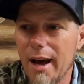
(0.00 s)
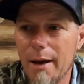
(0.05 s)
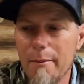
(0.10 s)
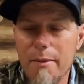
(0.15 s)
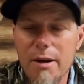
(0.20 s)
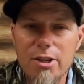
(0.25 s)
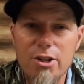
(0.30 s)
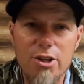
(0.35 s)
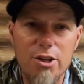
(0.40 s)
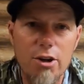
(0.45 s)
I
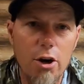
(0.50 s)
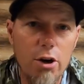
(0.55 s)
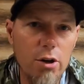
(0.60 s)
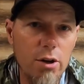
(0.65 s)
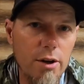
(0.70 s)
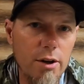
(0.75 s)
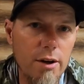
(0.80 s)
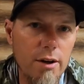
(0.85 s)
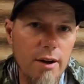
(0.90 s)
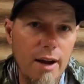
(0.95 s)
mentioned
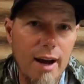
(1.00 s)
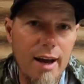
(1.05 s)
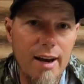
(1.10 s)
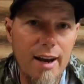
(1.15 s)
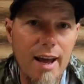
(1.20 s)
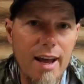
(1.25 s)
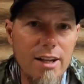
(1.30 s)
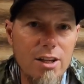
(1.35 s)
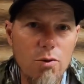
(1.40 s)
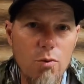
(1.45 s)
earlier I
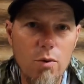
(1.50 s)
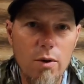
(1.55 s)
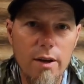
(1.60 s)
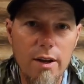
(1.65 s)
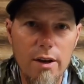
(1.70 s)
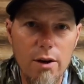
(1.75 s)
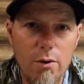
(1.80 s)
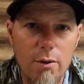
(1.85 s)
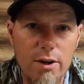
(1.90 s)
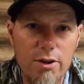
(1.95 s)
had an eight to one
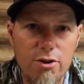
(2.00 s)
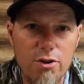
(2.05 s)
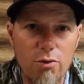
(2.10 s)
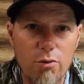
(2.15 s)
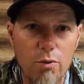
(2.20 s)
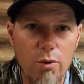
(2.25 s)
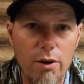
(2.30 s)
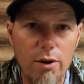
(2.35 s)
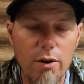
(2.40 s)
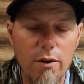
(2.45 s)
gear ratio
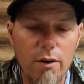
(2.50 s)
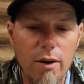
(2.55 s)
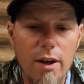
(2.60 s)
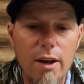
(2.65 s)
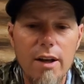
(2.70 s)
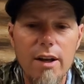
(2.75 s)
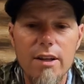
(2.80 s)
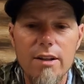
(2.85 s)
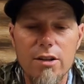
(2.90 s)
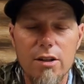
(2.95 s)
reel.
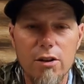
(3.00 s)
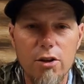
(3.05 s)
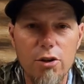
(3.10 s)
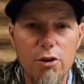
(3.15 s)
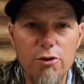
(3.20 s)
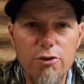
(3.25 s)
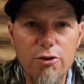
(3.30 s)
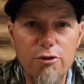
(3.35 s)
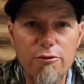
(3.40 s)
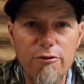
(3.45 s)
It's a
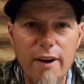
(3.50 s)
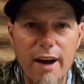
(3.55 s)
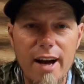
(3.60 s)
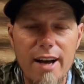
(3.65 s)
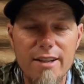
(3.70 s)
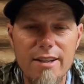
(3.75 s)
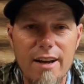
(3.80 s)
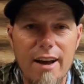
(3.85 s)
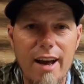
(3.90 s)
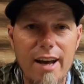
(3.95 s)
little too
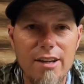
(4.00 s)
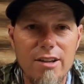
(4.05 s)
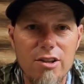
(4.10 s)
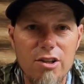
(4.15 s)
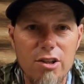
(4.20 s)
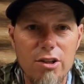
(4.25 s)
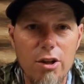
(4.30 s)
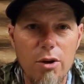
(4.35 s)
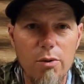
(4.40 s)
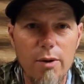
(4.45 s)
fast. I had to
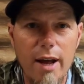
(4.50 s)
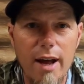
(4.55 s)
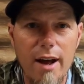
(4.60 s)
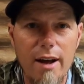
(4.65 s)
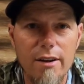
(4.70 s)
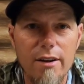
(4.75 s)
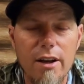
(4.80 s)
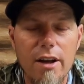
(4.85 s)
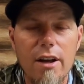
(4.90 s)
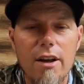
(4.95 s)
slow
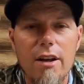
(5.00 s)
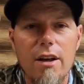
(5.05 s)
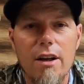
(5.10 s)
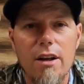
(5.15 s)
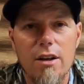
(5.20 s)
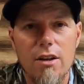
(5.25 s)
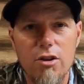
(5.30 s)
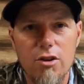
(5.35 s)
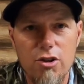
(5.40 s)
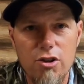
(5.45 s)
down.
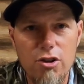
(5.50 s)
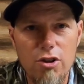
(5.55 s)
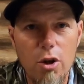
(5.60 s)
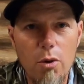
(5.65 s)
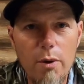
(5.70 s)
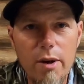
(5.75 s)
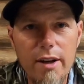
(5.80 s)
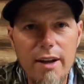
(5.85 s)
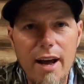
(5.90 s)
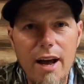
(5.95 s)

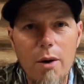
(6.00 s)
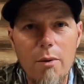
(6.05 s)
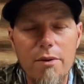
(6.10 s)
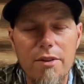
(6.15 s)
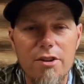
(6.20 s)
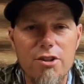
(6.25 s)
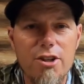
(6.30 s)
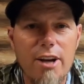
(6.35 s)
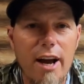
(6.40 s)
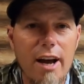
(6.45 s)
Slowing down
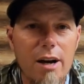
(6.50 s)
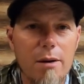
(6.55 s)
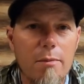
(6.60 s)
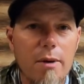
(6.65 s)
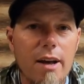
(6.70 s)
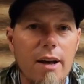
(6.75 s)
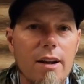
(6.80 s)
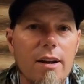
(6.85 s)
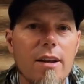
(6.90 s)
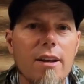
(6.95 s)
with the
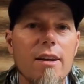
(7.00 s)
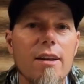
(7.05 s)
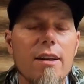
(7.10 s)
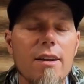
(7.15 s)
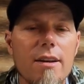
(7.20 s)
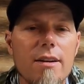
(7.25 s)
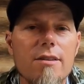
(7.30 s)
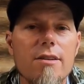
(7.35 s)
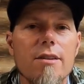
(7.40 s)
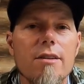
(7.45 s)
chatterbait
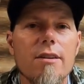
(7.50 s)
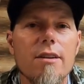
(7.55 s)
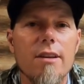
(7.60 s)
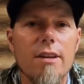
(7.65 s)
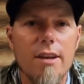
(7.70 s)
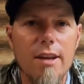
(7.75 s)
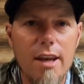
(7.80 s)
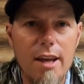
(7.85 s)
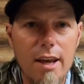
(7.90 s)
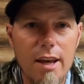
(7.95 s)
is
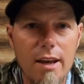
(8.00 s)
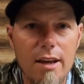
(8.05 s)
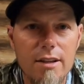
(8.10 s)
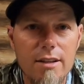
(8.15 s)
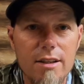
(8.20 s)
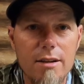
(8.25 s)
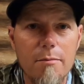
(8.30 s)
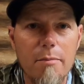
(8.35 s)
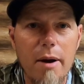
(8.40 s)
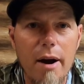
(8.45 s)
key.
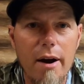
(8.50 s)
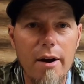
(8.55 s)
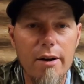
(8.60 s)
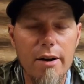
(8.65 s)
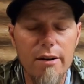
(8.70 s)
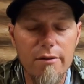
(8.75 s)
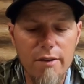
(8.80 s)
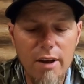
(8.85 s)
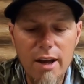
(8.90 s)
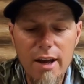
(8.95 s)
It's
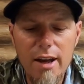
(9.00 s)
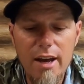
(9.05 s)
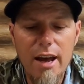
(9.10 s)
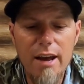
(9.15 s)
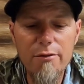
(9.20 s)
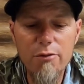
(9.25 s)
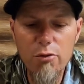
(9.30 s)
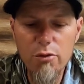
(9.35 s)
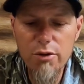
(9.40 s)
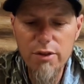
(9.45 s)
imperative.
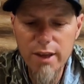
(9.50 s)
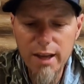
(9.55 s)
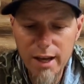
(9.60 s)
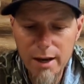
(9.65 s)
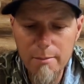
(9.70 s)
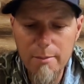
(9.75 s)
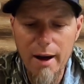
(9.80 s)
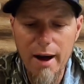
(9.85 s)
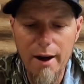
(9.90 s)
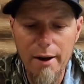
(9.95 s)
If you
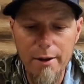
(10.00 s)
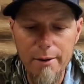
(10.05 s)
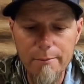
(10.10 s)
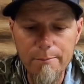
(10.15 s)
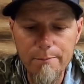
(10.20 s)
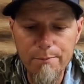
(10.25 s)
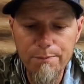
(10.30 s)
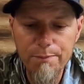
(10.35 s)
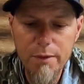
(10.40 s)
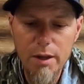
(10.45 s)
think about
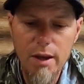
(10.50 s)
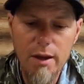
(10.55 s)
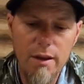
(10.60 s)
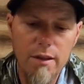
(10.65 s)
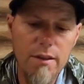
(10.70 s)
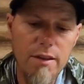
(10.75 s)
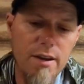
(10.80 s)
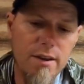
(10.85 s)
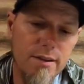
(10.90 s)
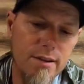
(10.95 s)
it,
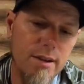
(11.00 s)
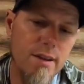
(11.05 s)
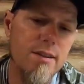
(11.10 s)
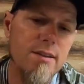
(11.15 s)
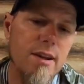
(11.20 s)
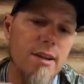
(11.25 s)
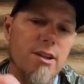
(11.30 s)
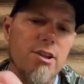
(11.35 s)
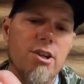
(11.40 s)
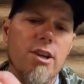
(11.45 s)
this
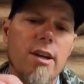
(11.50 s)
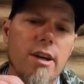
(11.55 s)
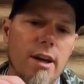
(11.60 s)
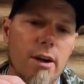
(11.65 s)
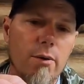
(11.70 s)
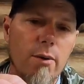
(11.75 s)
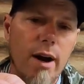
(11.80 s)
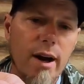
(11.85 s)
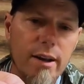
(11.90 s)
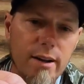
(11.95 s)
is a
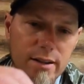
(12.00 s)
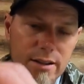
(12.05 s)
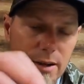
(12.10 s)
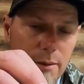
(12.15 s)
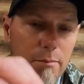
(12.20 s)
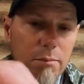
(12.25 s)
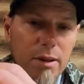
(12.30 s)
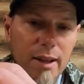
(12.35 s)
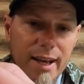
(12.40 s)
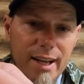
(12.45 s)
jig, right? It's
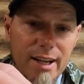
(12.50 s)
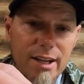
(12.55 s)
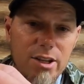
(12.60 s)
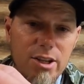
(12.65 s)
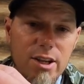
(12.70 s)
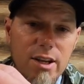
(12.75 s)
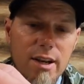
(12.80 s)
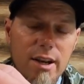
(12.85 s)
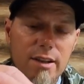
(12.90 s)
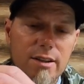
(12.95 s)
a bladed
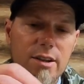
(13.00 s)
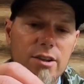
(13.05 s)
jig.